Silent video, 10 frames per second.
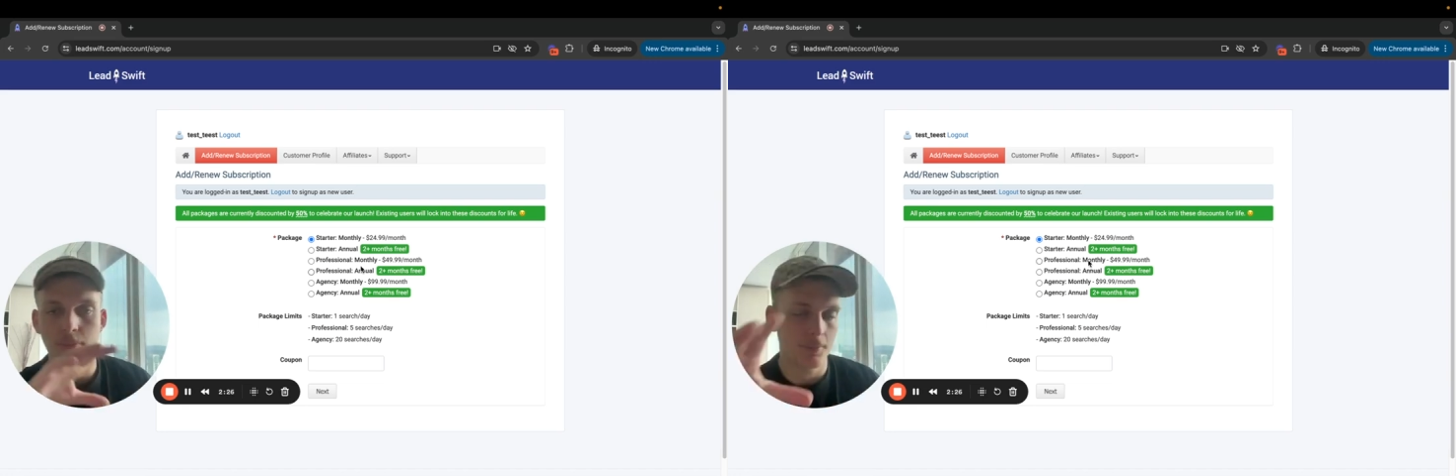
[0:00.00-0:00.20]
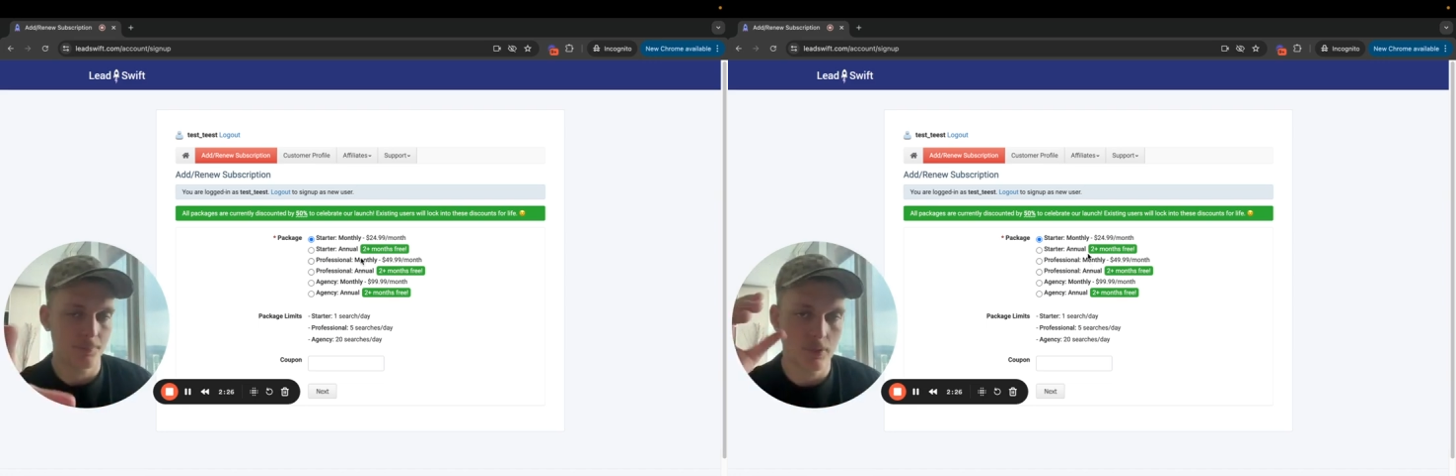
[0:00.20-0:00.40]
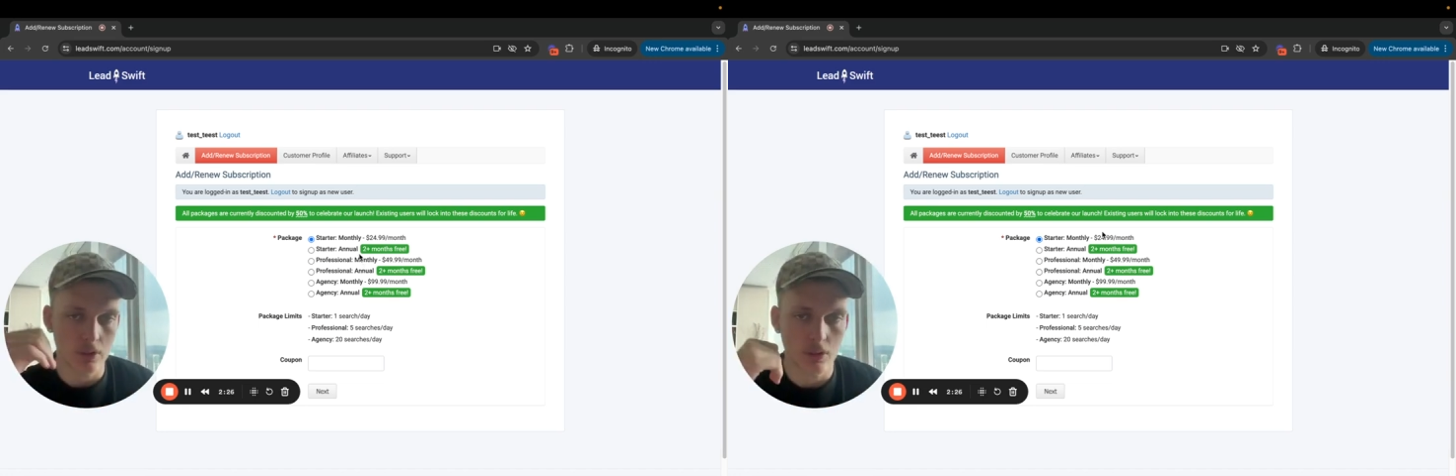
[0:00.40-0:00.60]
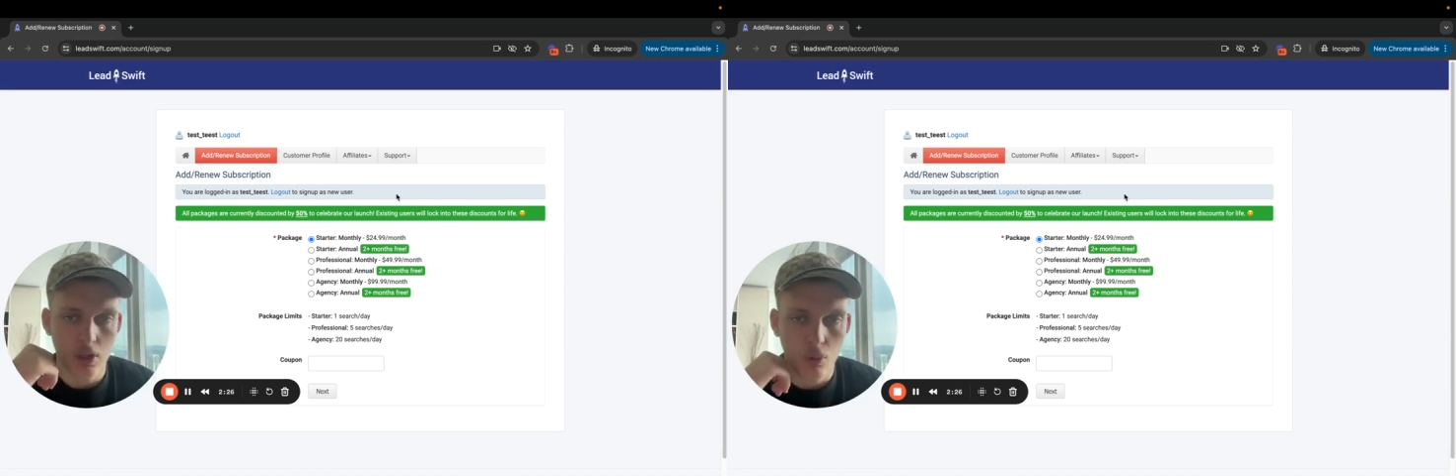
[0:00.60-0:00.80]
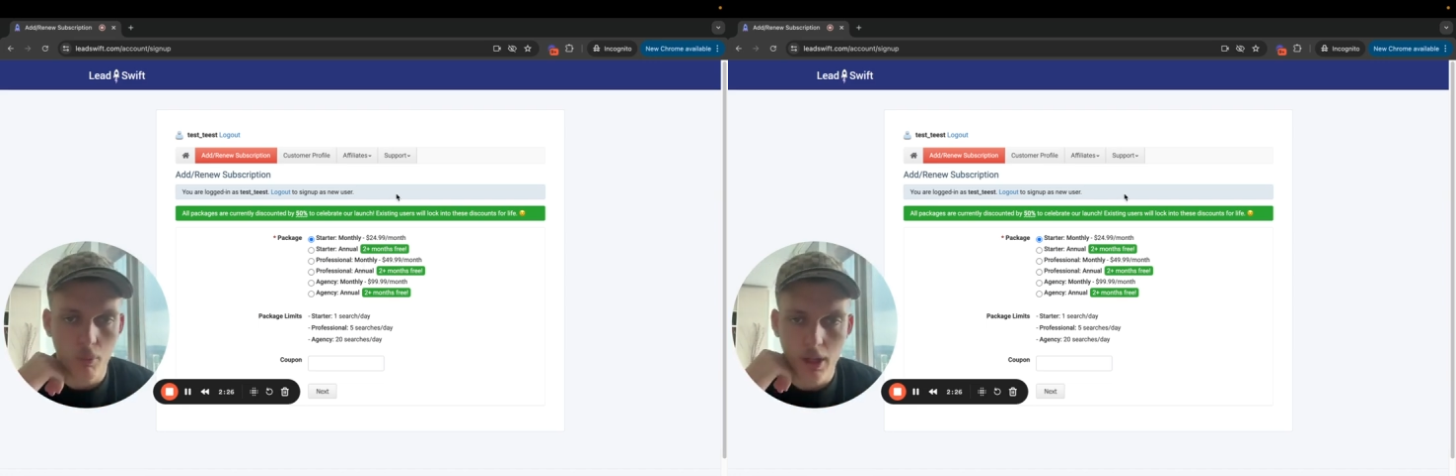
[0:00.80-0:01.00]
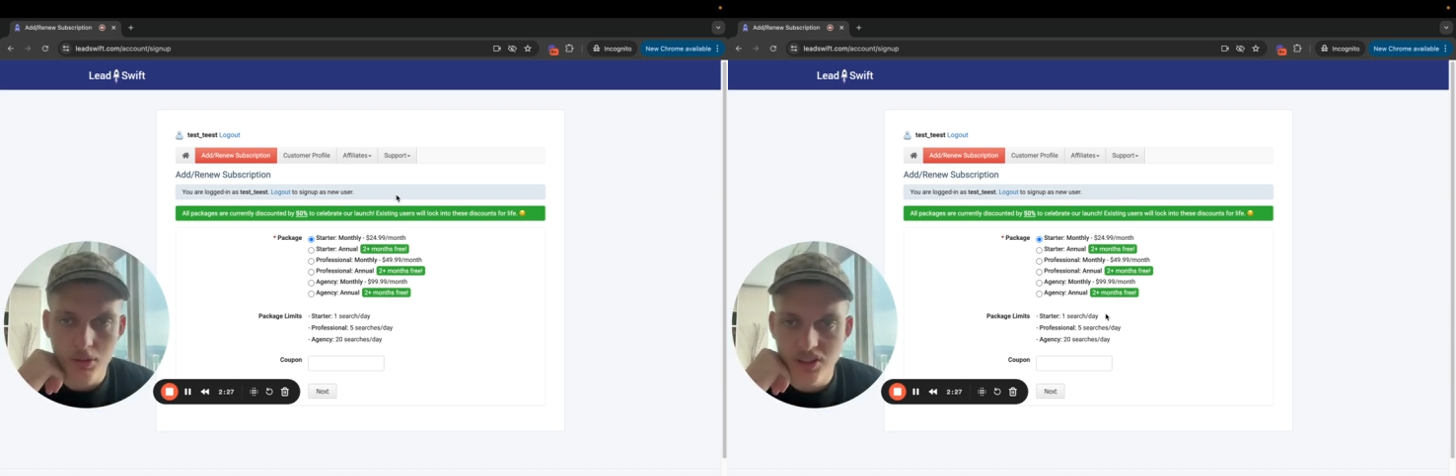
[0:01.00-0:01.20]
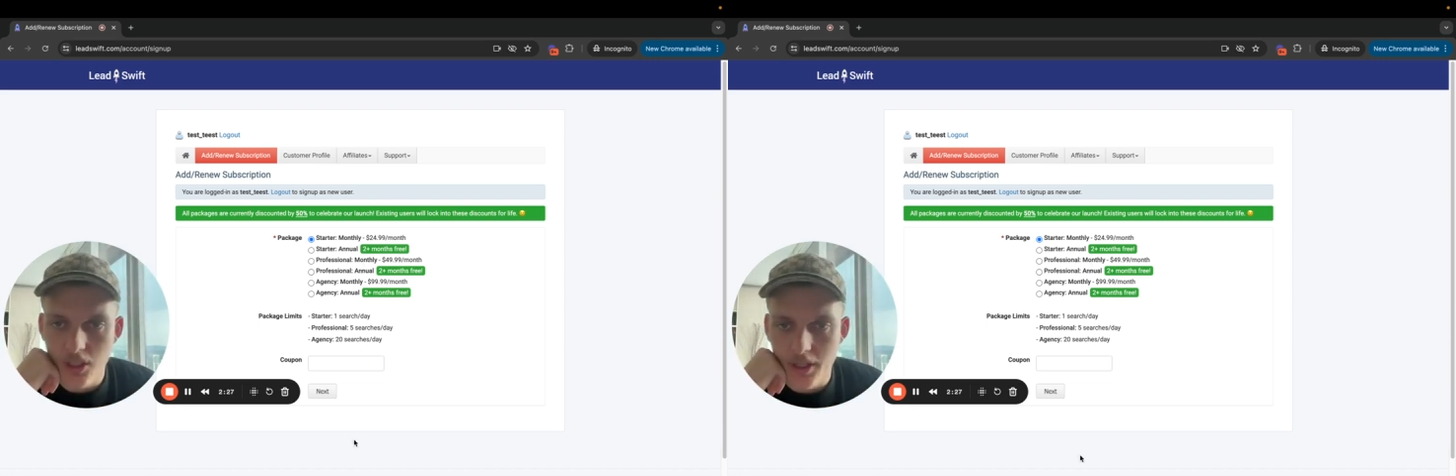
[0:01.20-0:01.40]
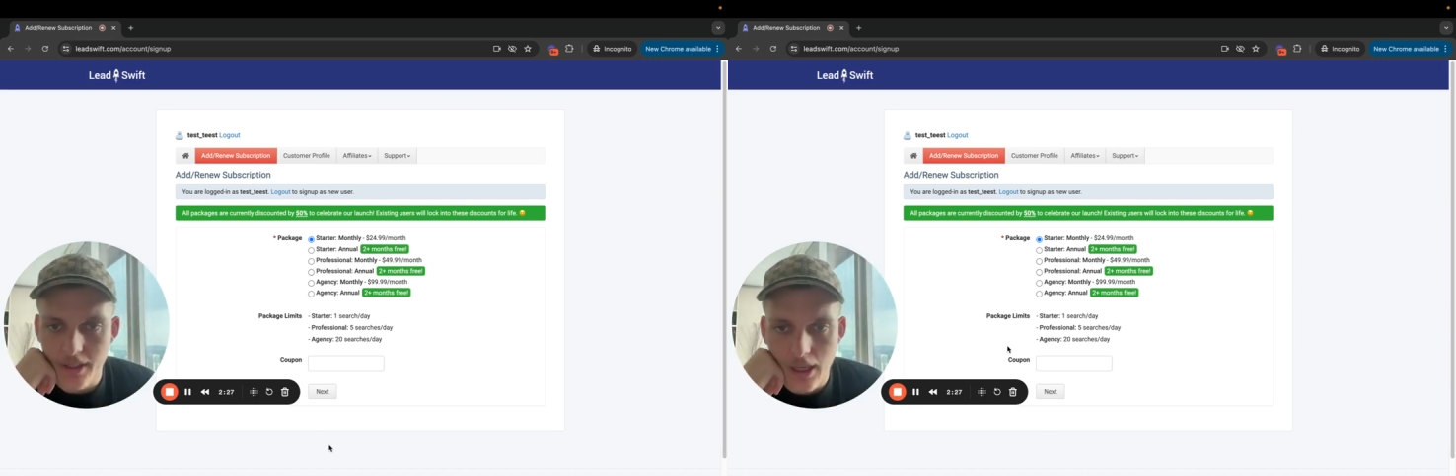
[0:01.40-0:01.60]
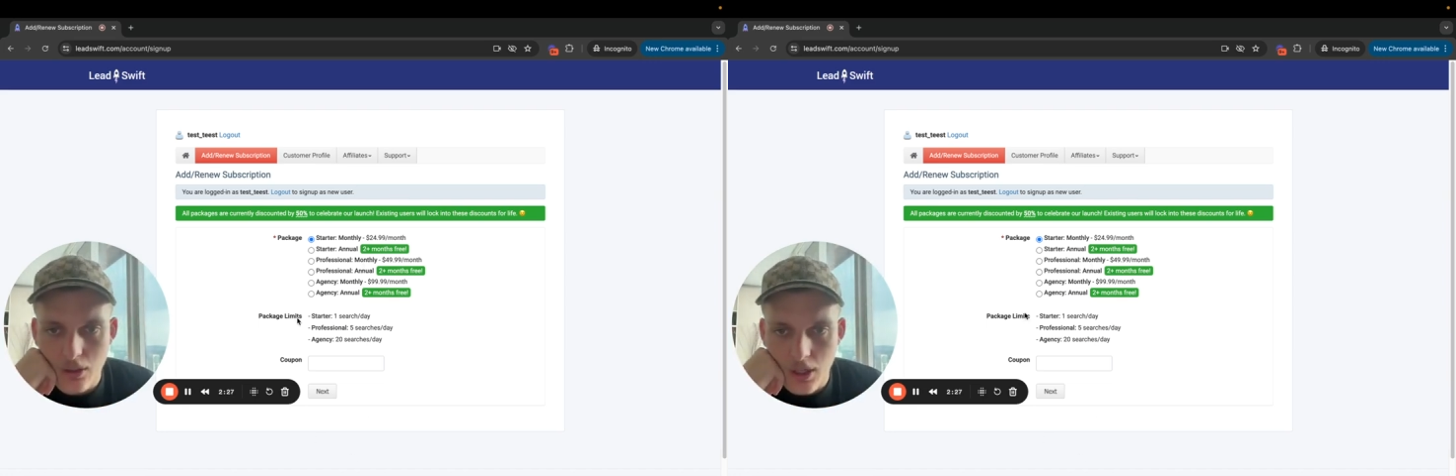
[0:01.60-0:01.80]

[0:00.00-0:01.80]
But look, when I was starting out,